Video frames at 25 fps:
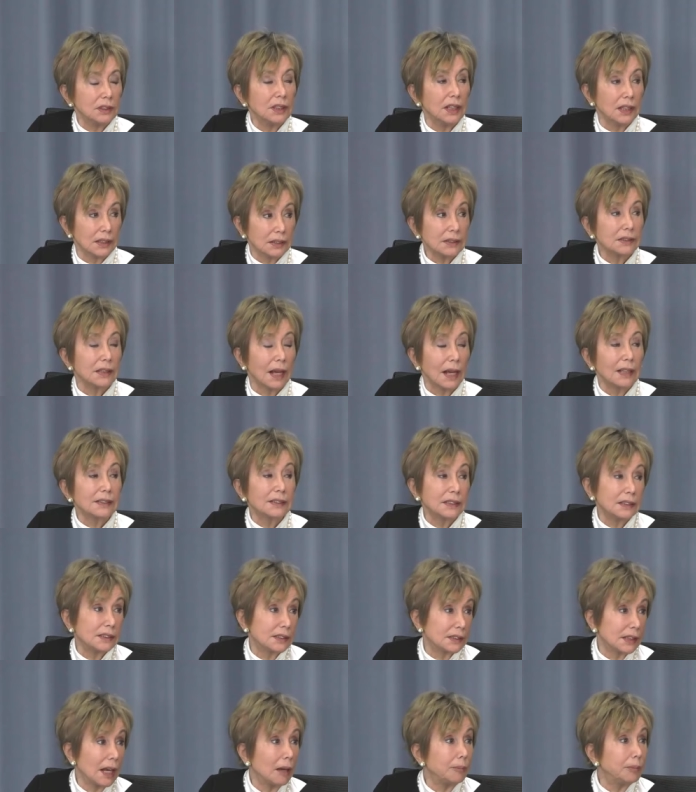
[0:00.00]
Yes, as
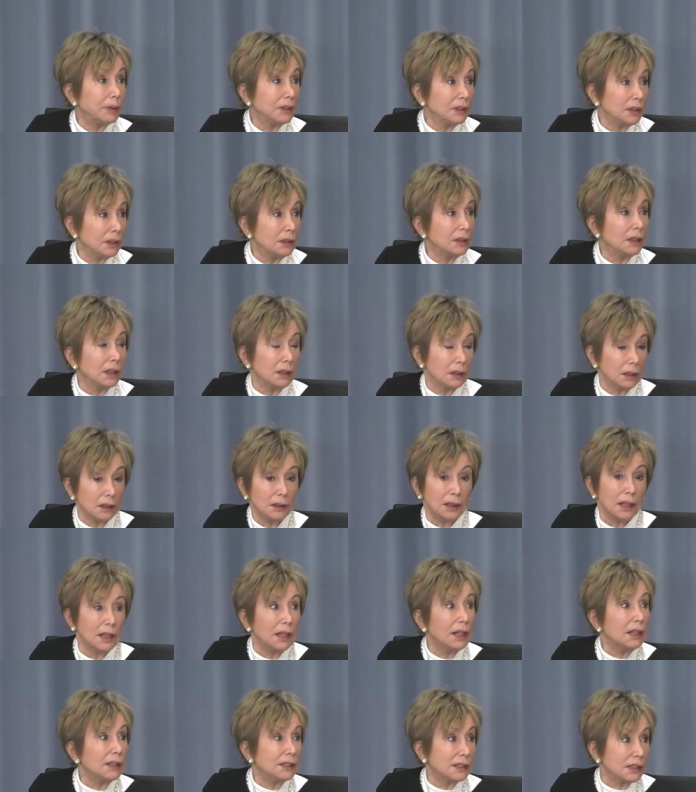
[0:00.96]
it's happened in the, in the
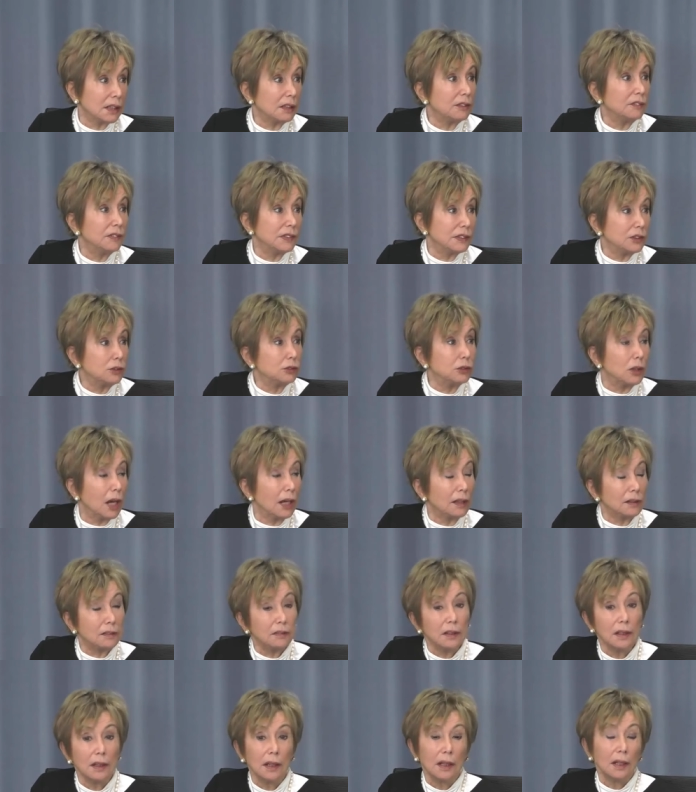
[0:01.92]
health service, you
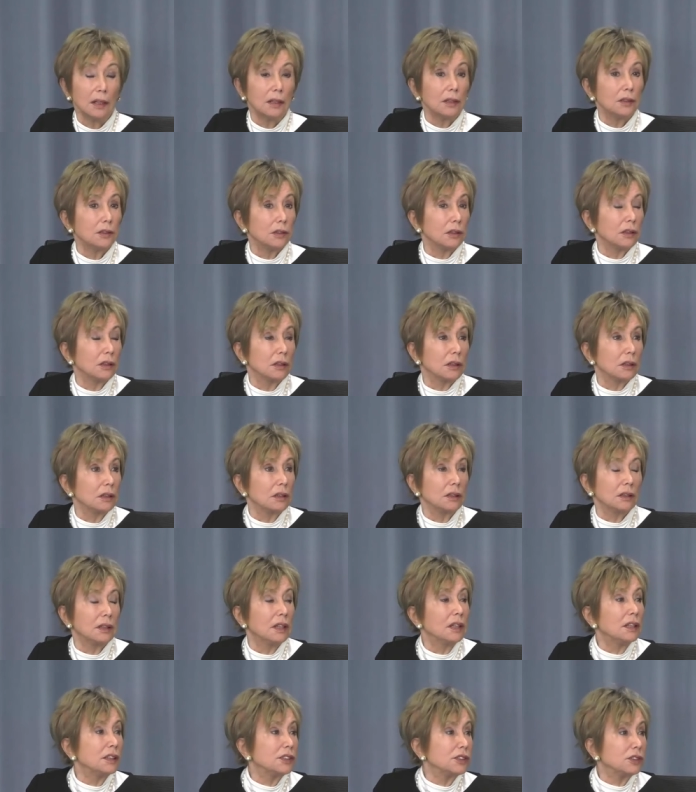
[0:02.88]
had
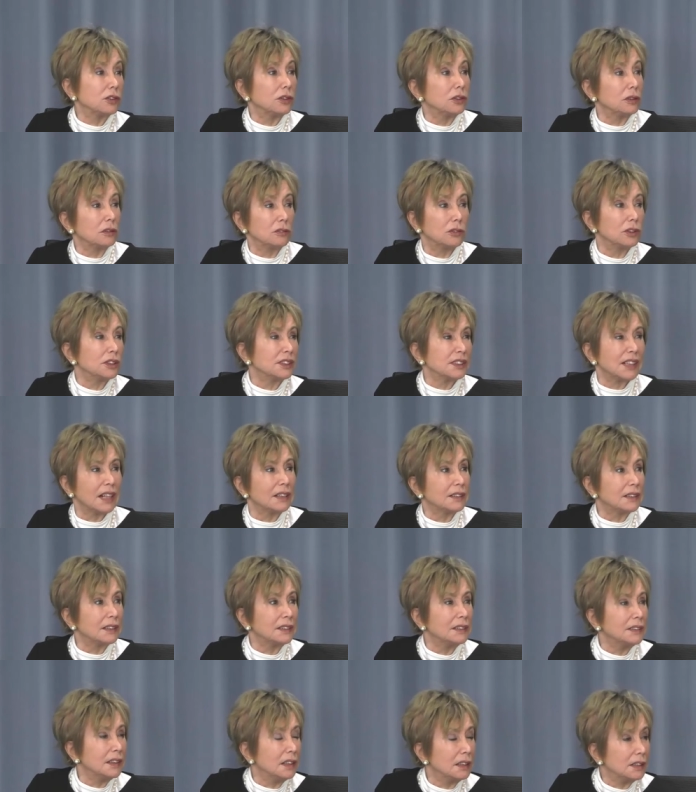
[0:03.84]
nurse
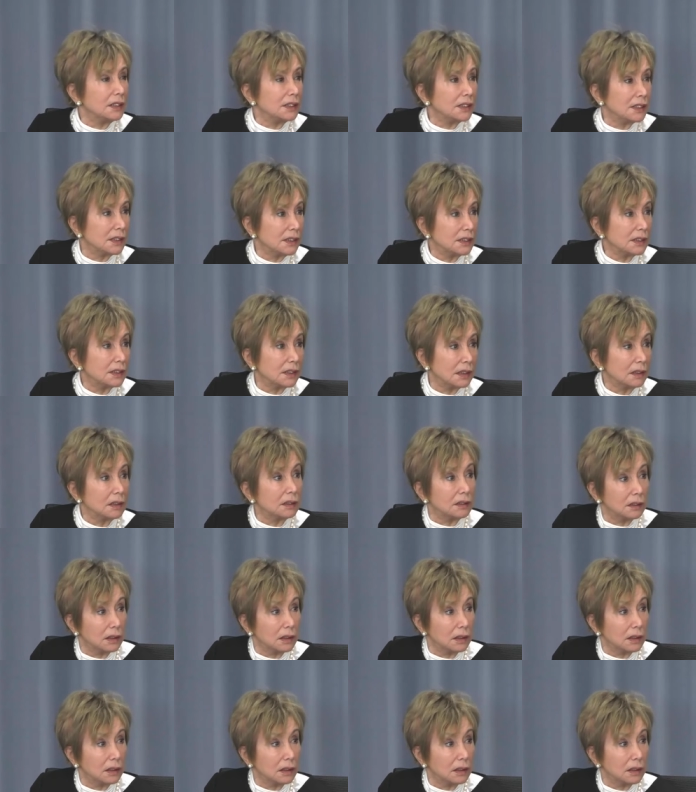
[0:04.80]
consultant nurses, and